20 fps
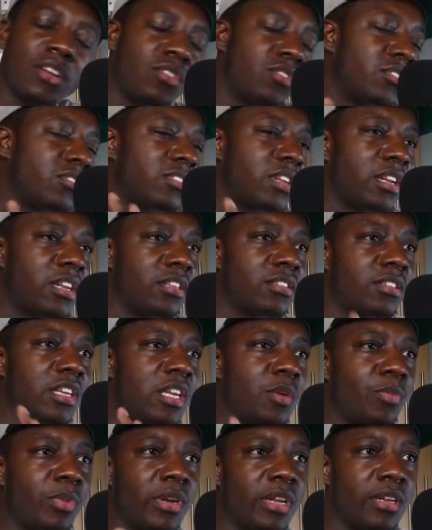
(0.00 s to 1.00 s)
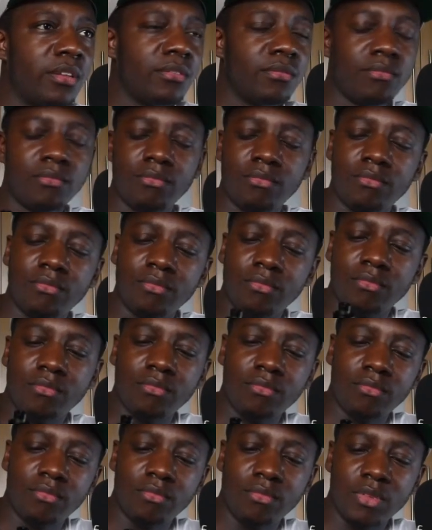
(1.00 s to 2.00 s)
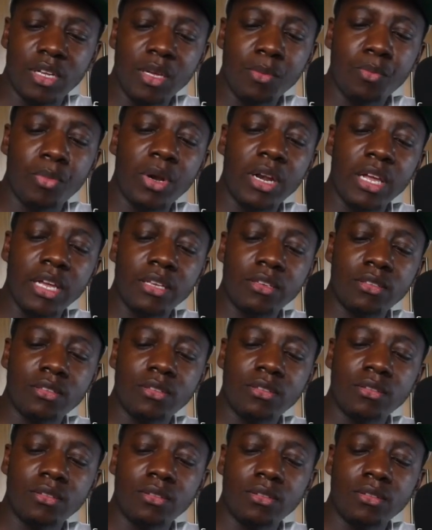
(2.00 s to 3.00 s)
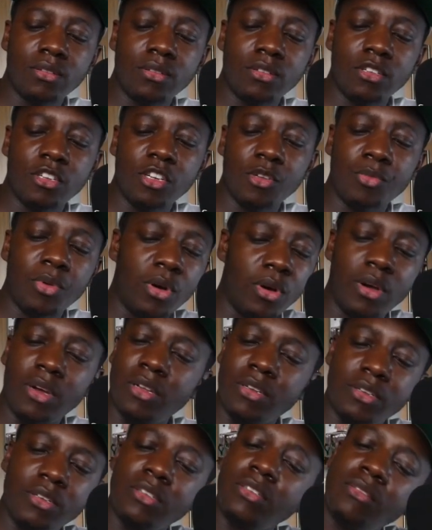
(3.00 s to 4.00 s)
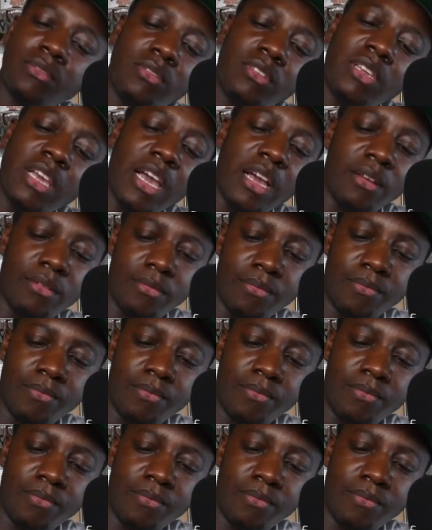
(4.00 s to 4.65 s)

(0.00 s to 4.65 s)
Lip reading: understand it's keeping it in place, but yeah,